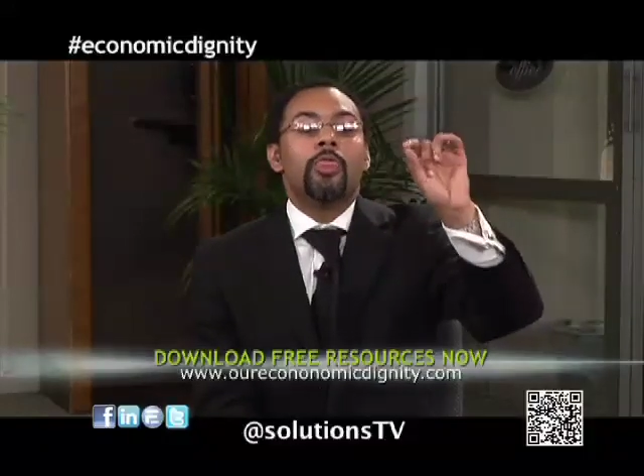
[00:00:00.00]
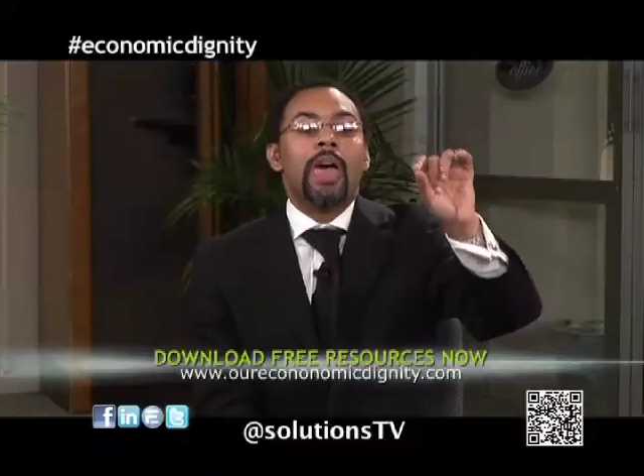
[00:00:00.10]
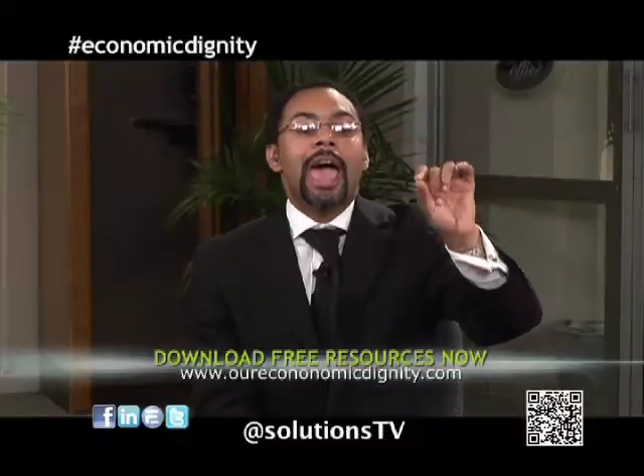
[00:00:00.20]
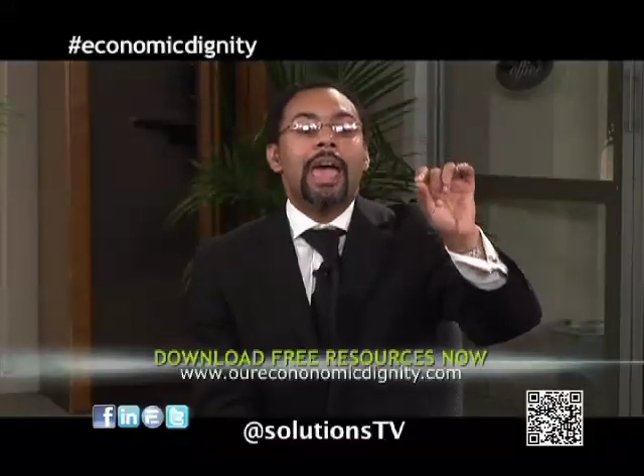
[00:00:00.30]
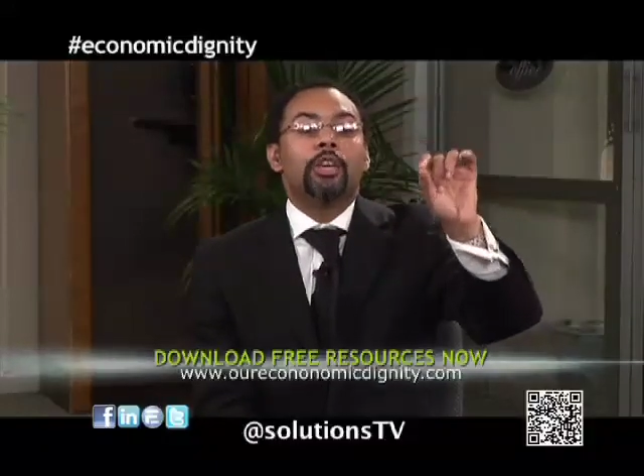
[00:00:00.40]

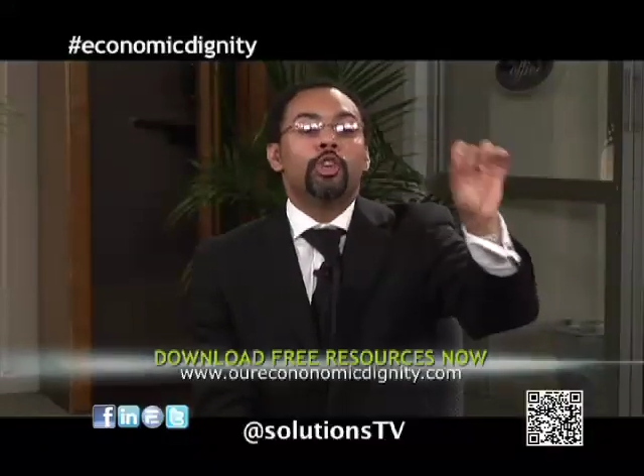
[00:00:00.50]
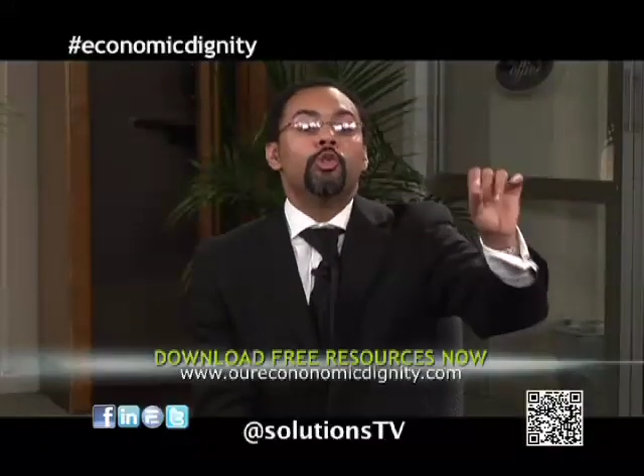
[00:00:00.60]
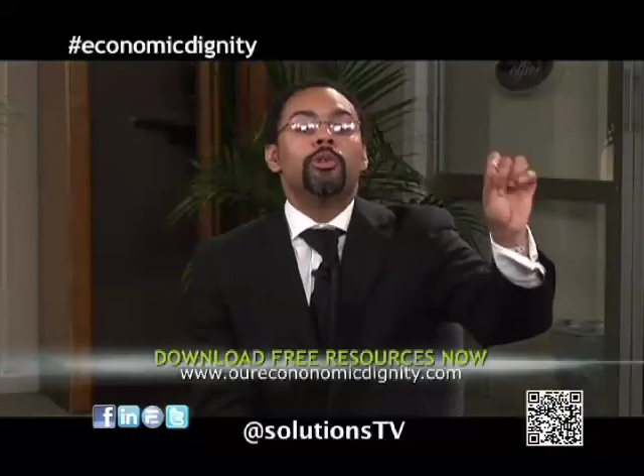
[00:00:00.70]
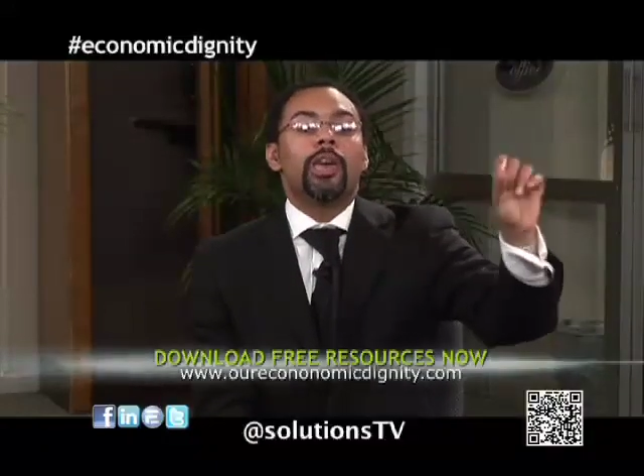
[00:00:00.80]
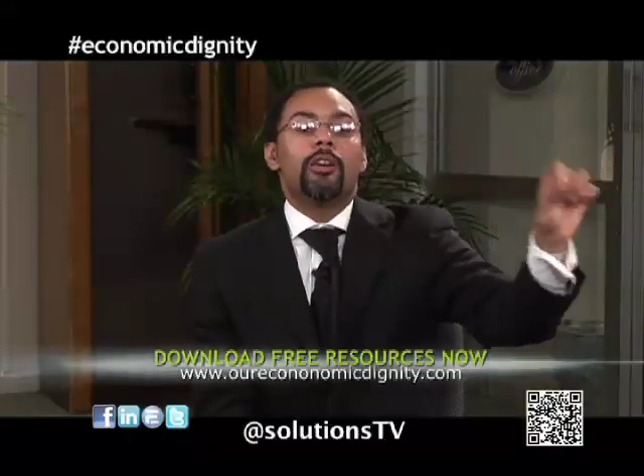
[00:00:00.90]
that
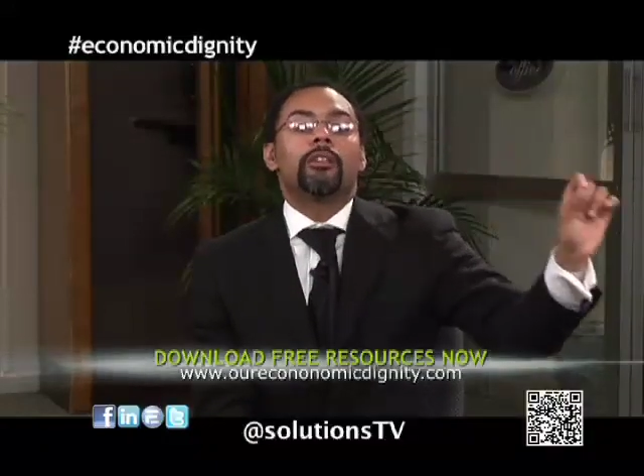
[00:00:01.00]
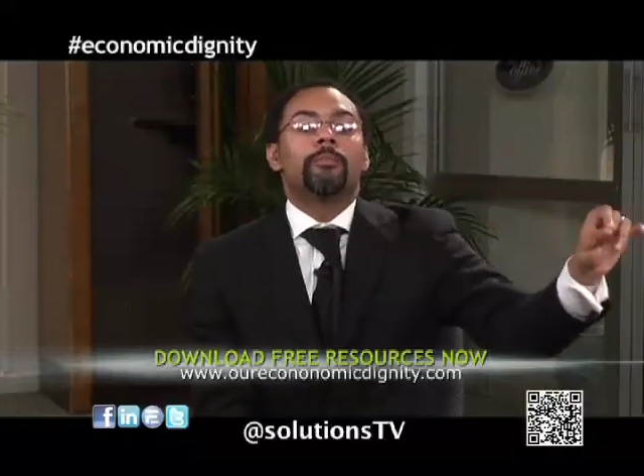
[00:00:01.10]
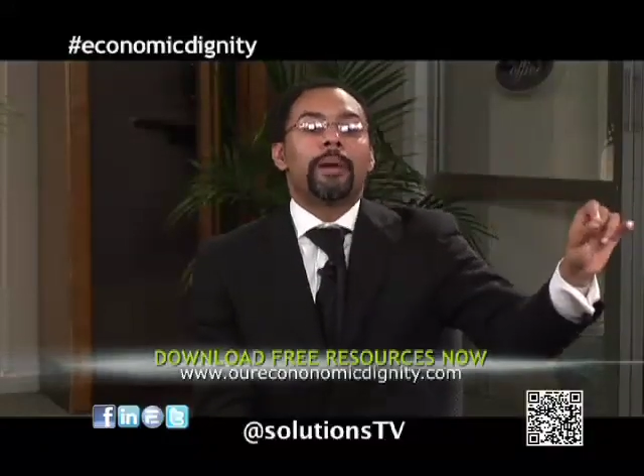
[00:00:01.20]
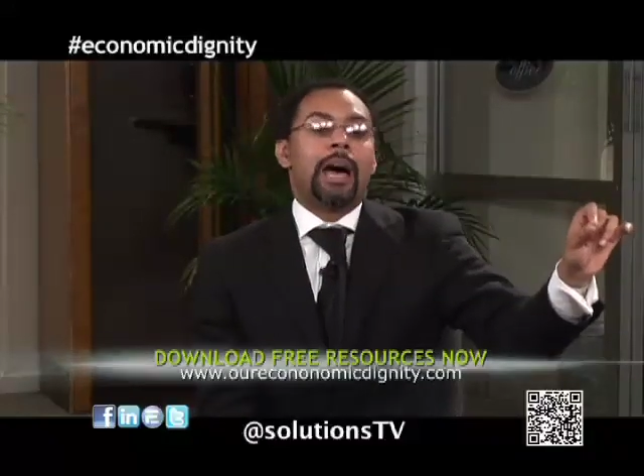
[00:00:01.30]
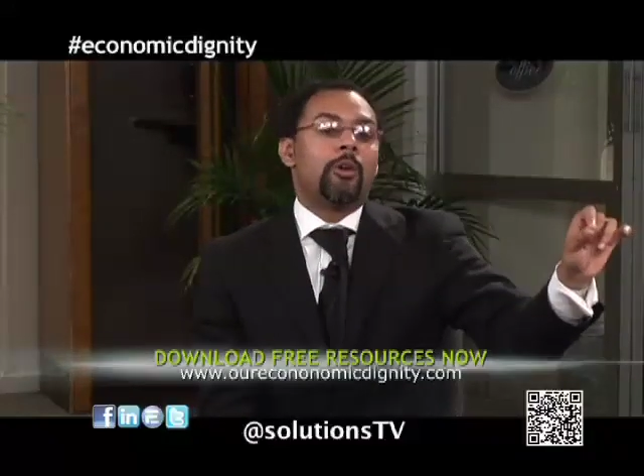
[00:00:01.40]
you care
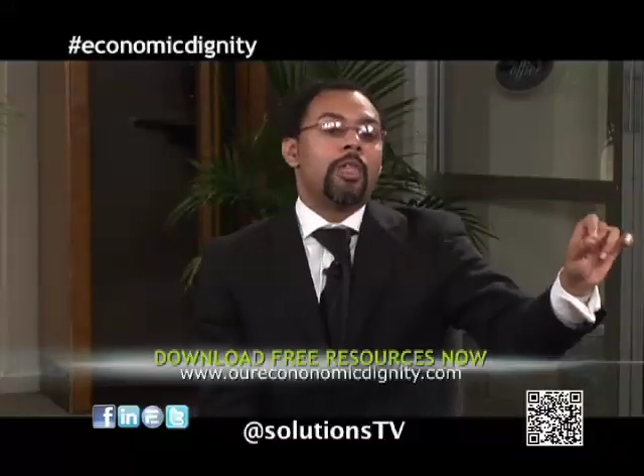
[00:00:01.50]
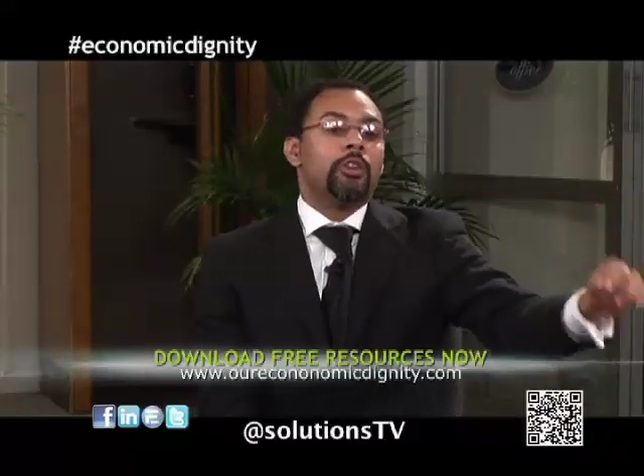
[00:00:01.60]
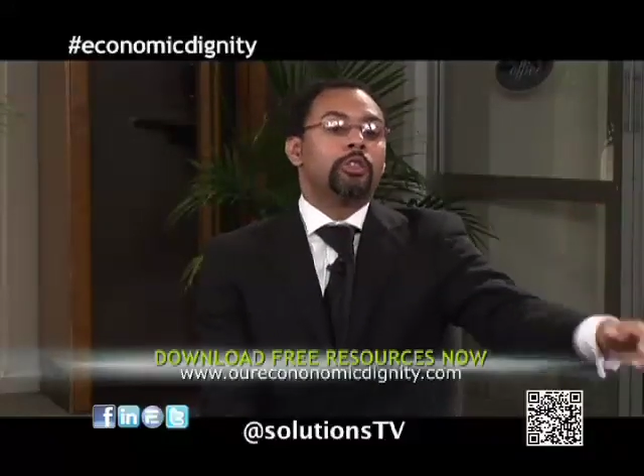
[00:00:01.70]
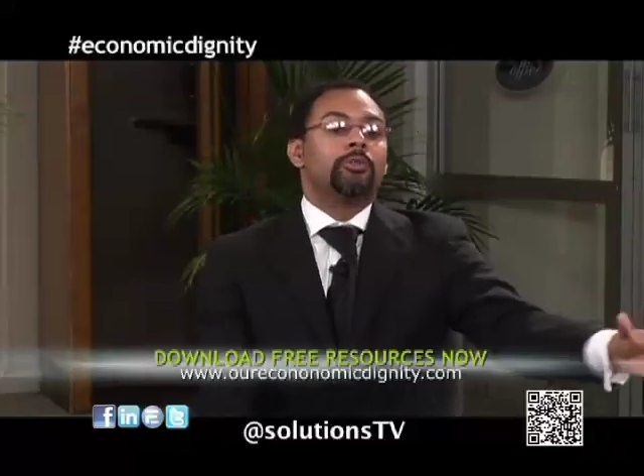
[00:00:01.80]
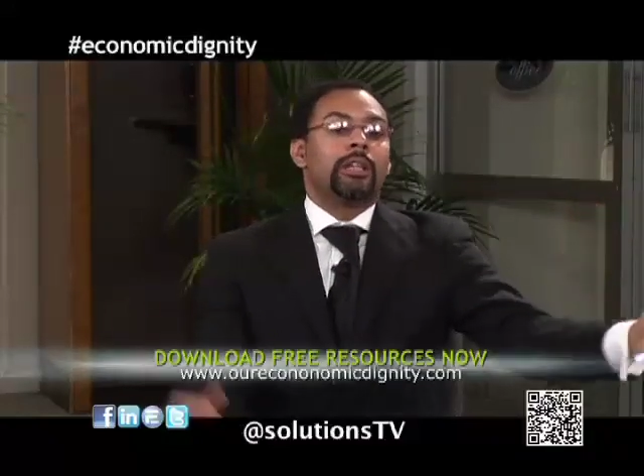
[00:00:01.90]
about
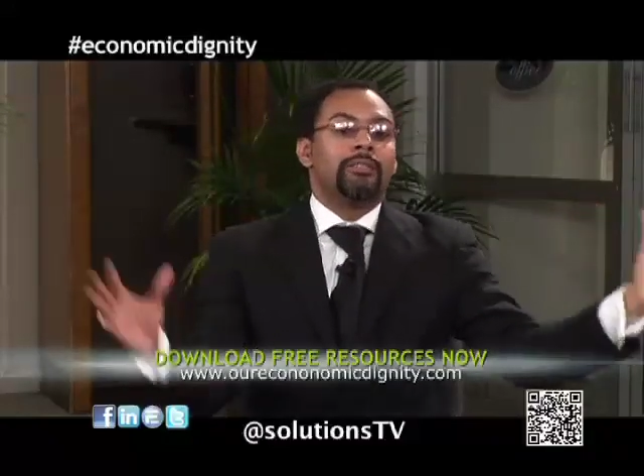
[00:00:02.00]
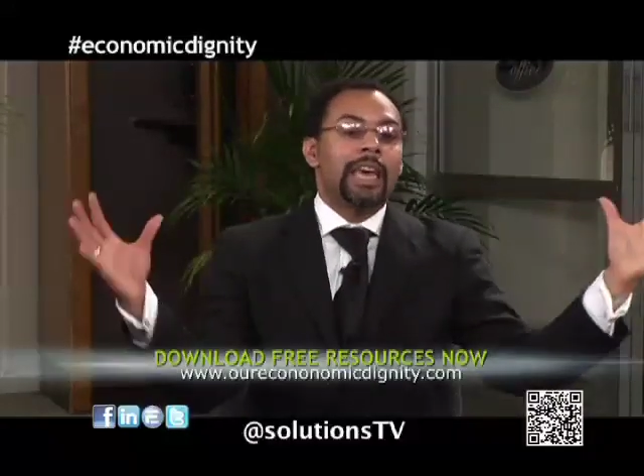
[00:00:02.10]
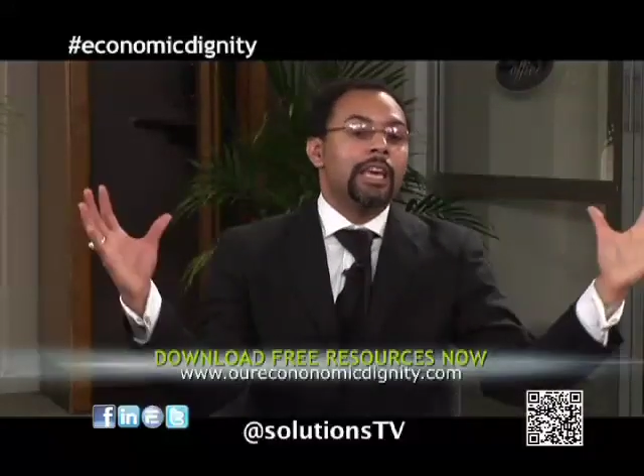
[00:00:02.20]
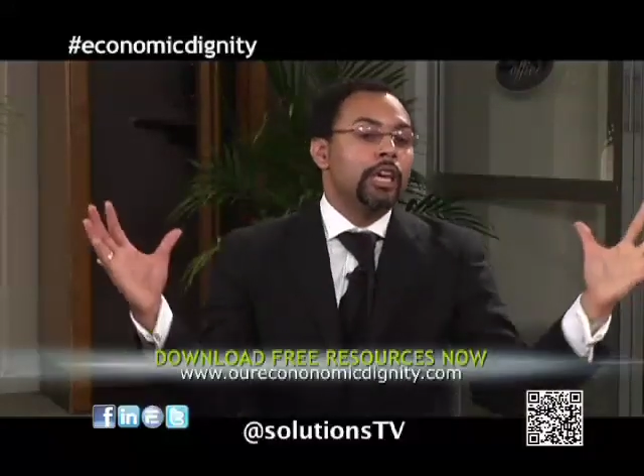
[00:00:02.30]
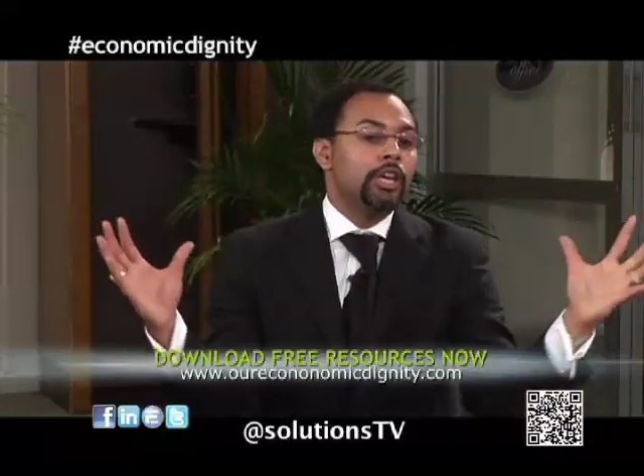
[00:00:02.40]
so that
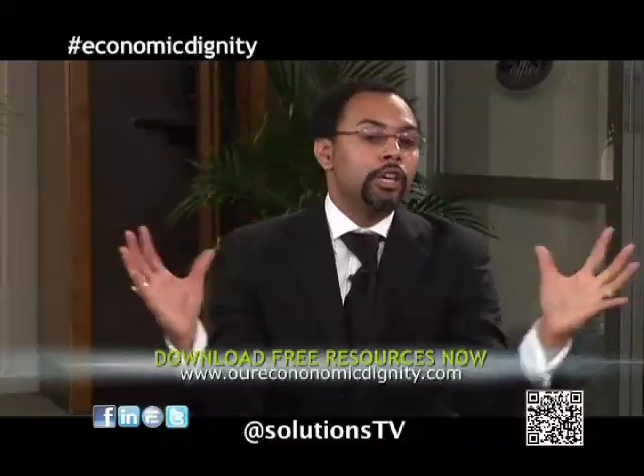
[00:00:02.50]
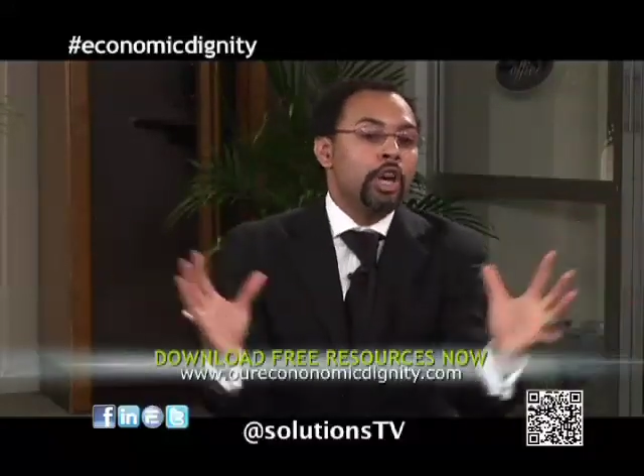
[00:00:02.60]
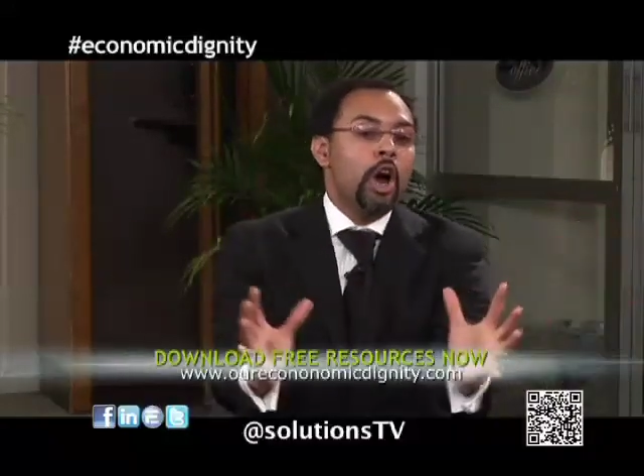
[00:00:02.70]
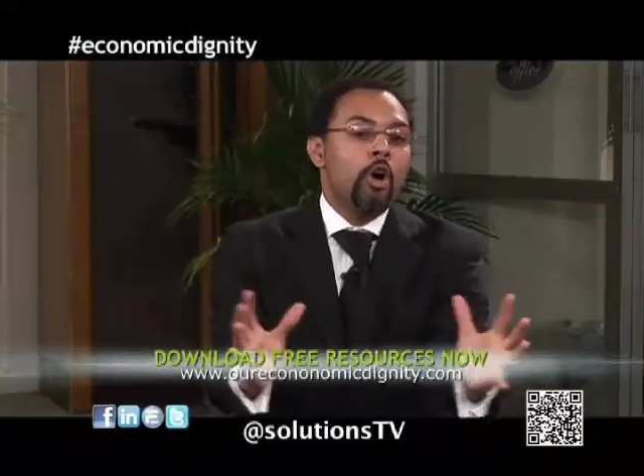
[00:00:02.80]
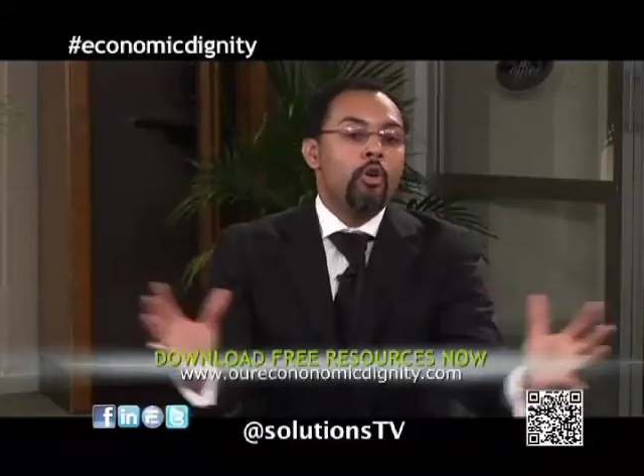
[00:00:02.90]
they can
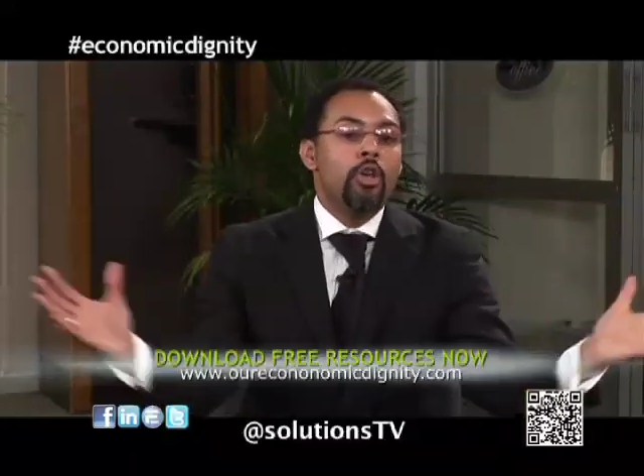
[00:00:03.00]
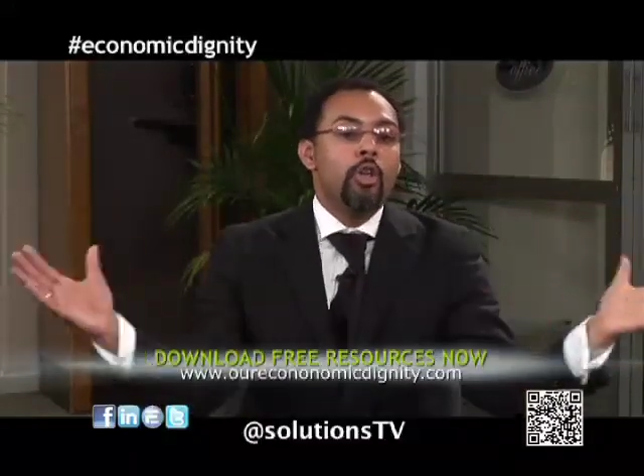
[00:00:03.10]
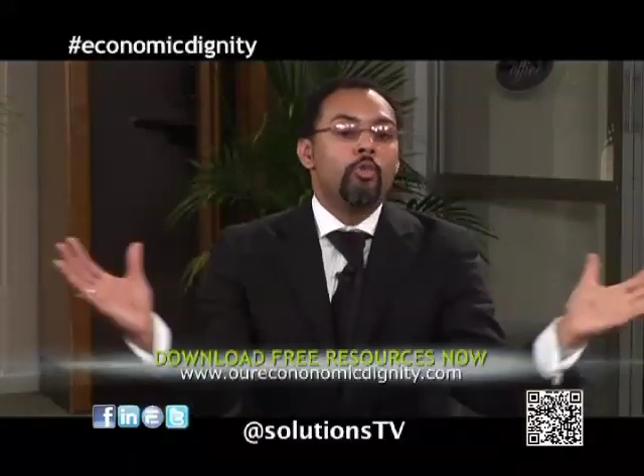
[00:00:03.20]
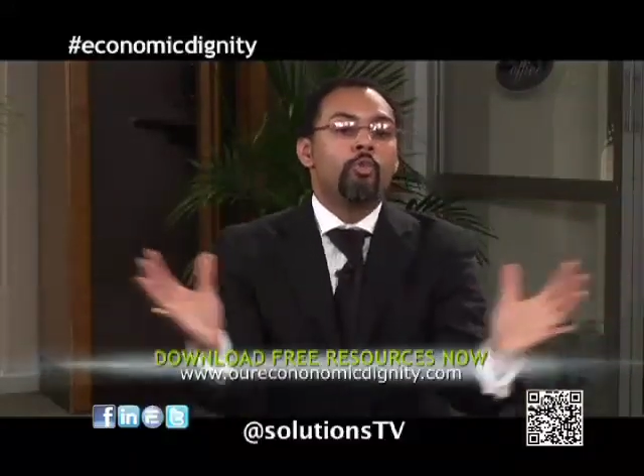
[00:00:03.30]
go